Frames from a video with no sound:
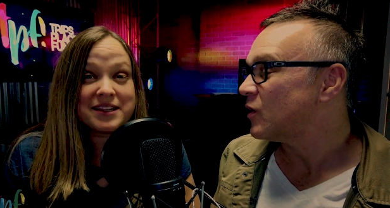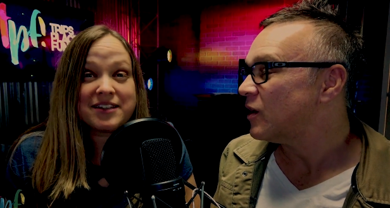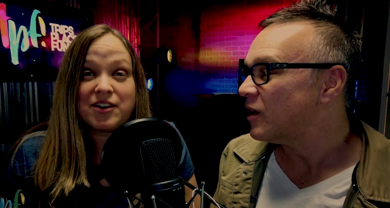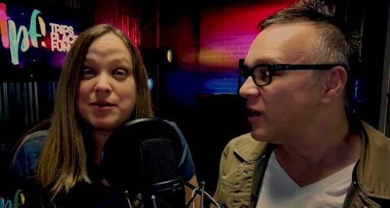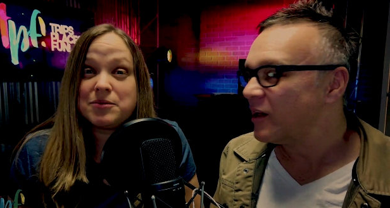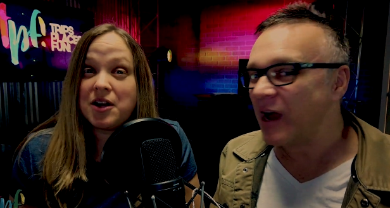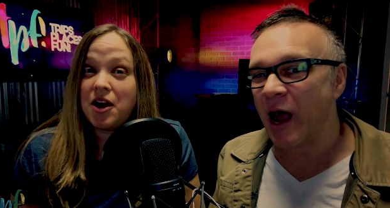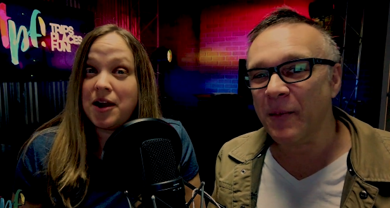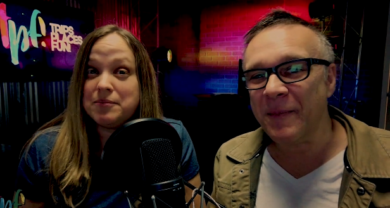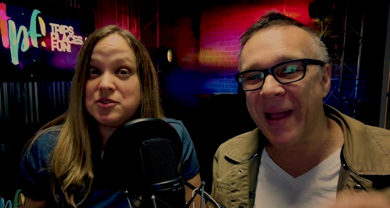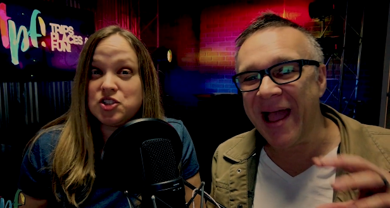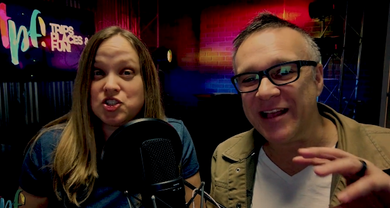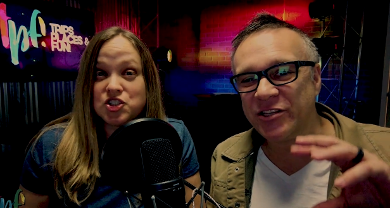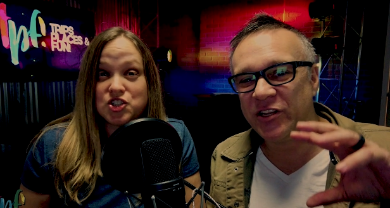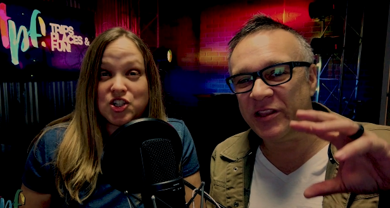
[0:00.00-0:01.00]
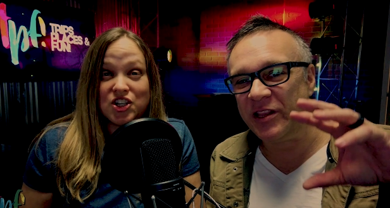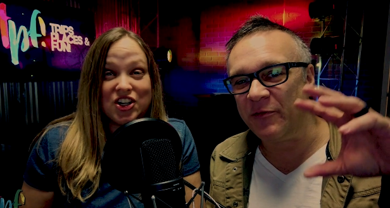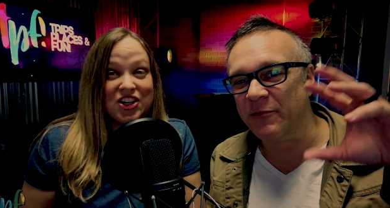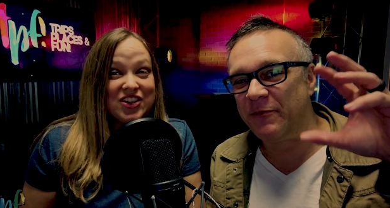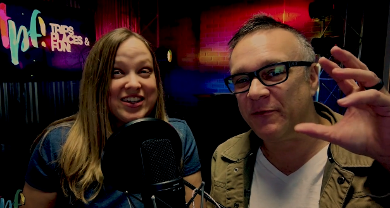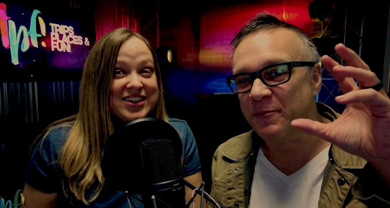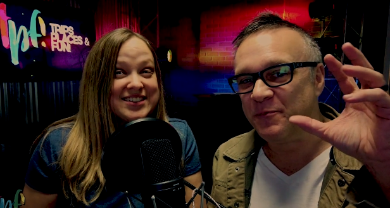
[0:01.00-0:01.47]
Speaker 1: but there are I'm, sure the,
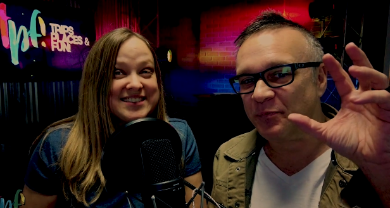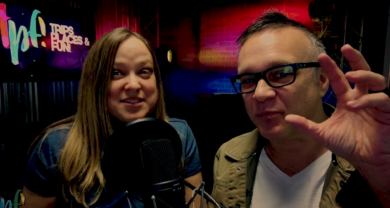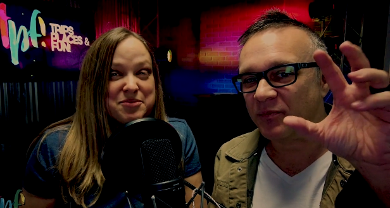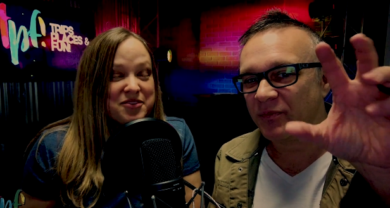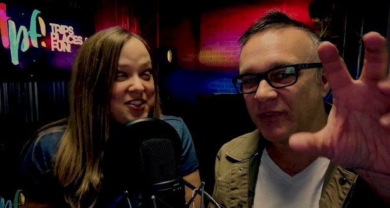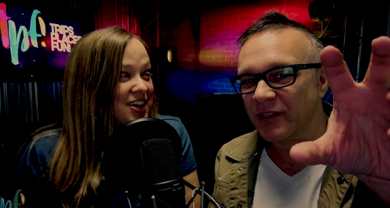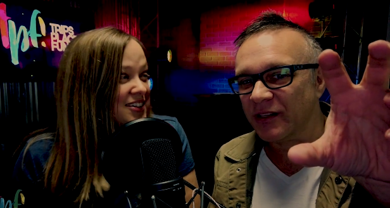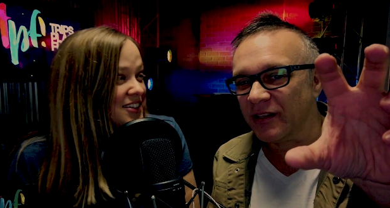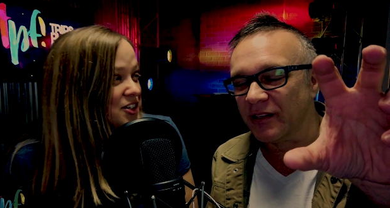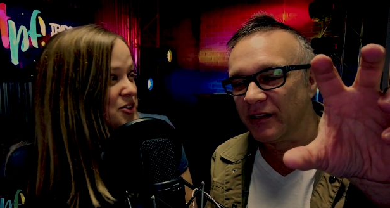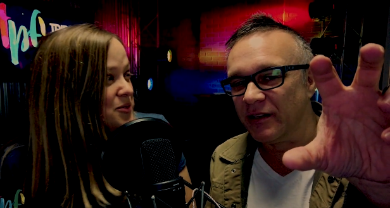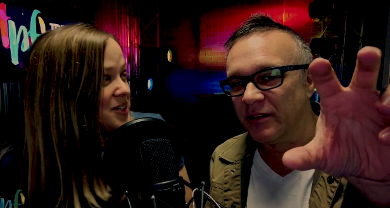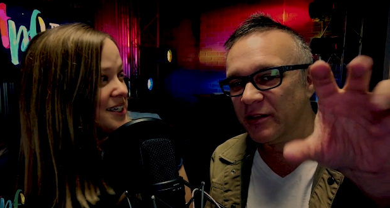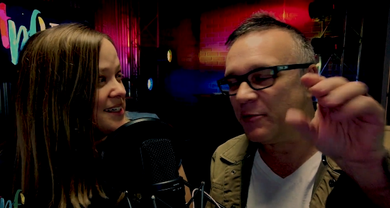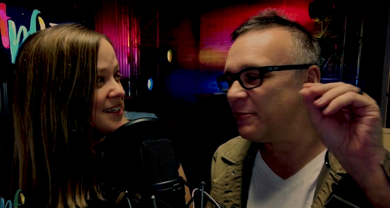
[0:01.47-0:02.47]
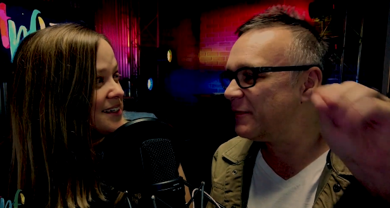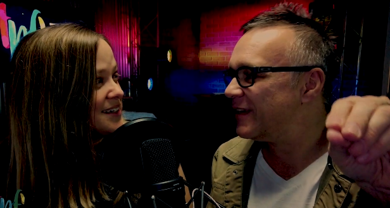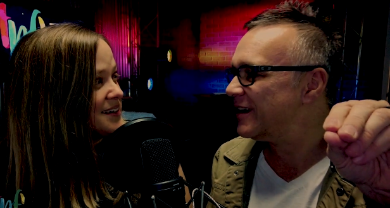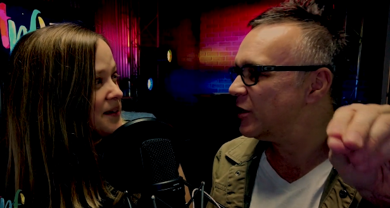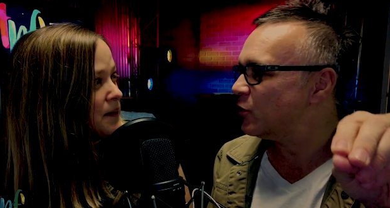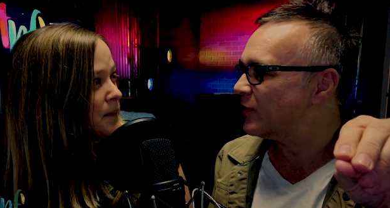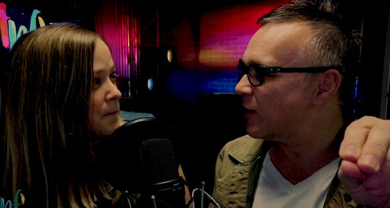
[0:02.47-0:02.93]
there are some of you out there who would. A
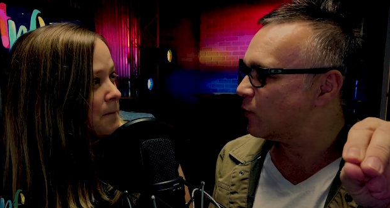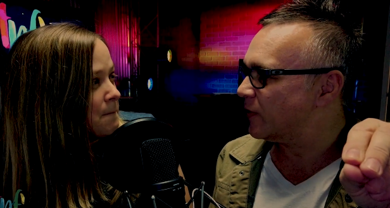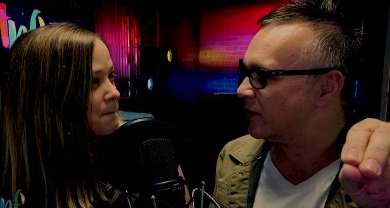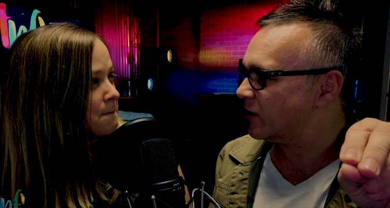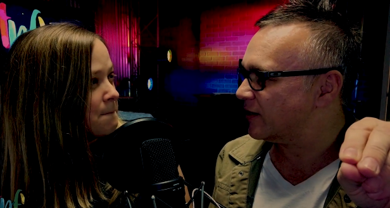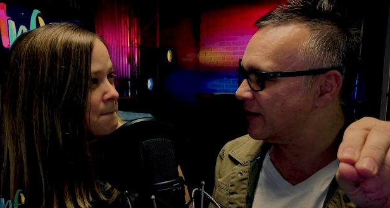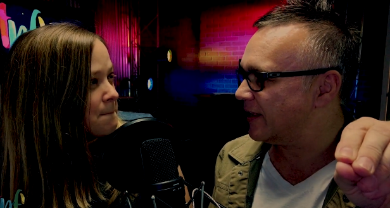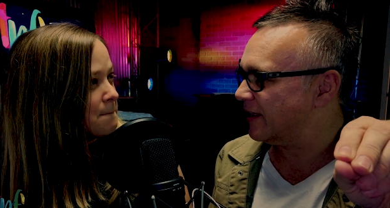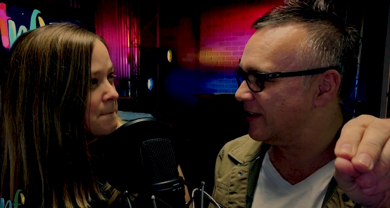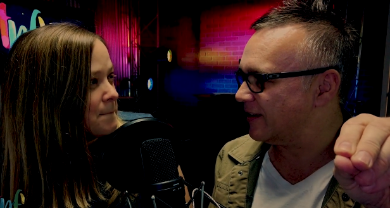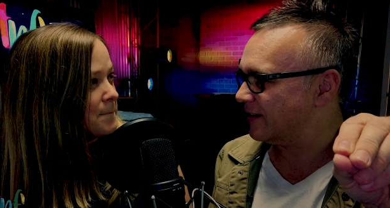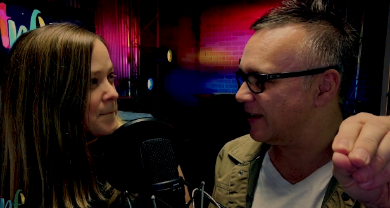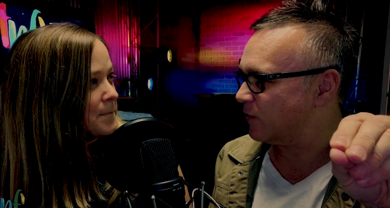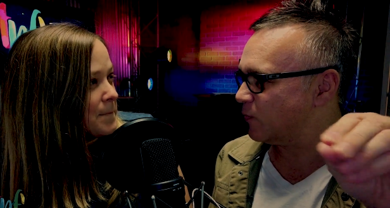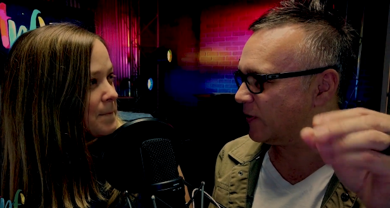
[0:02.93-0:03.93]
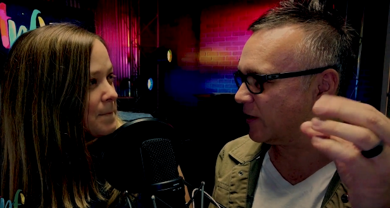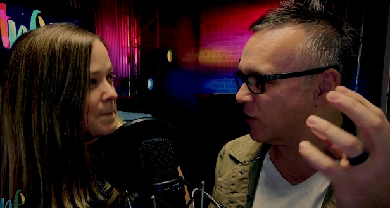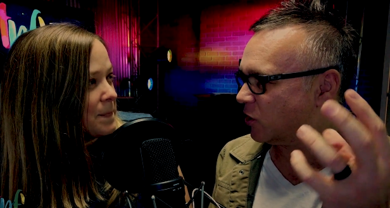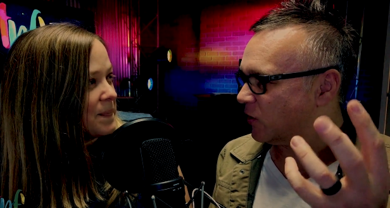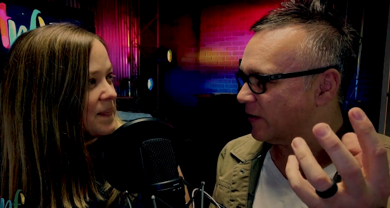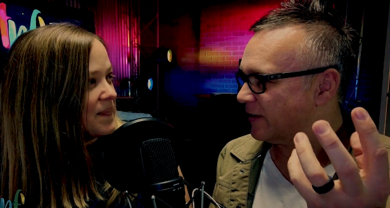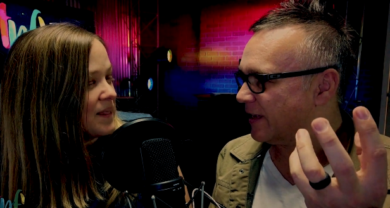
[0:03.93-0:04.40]
Speaker 2: video that we could get, and we
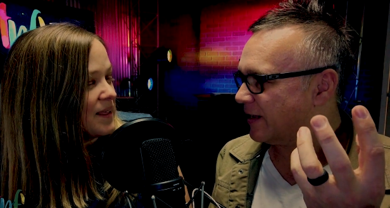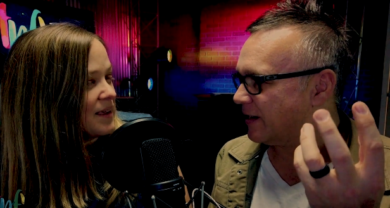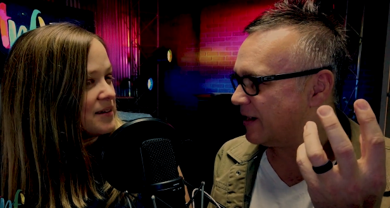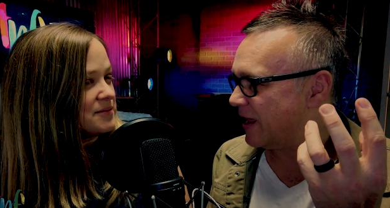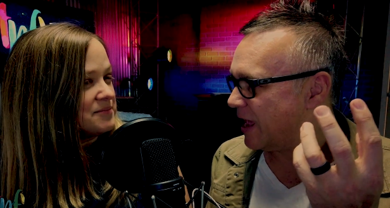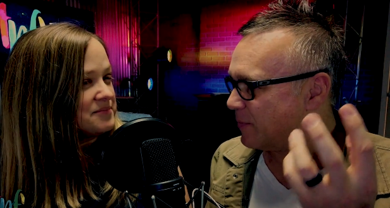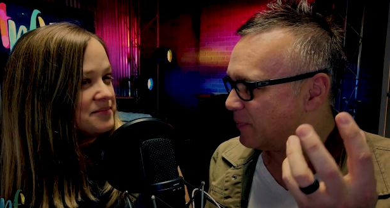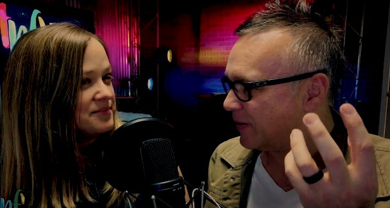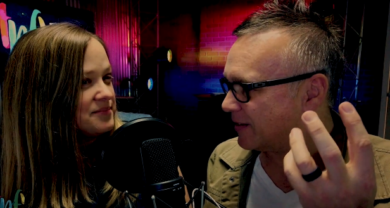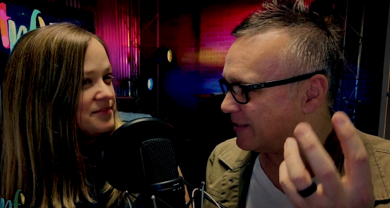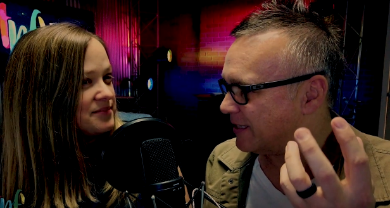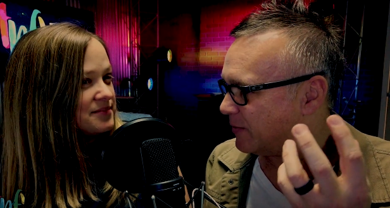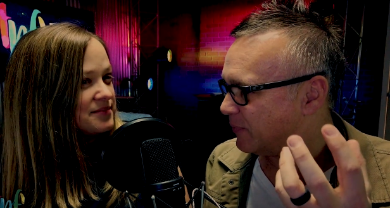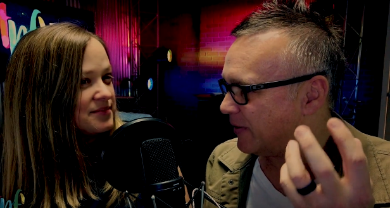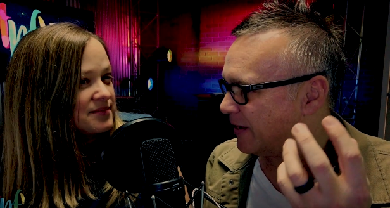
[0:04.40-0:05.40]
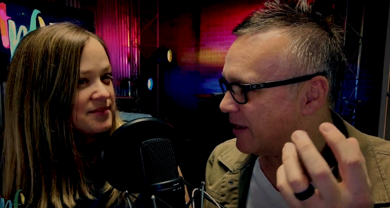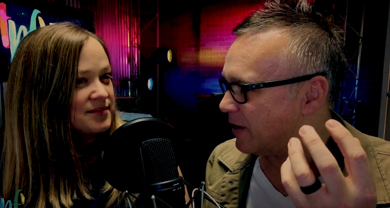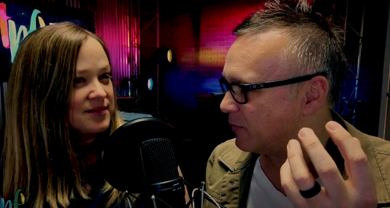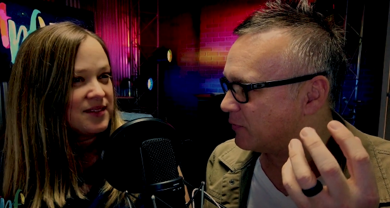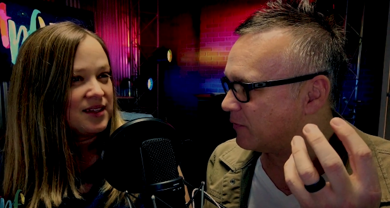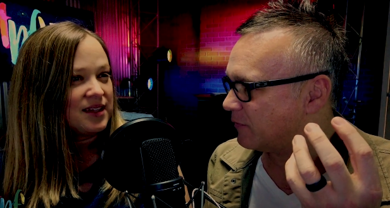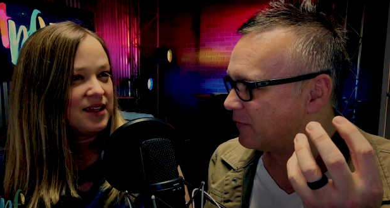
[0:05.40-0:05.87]
could create an epic TPF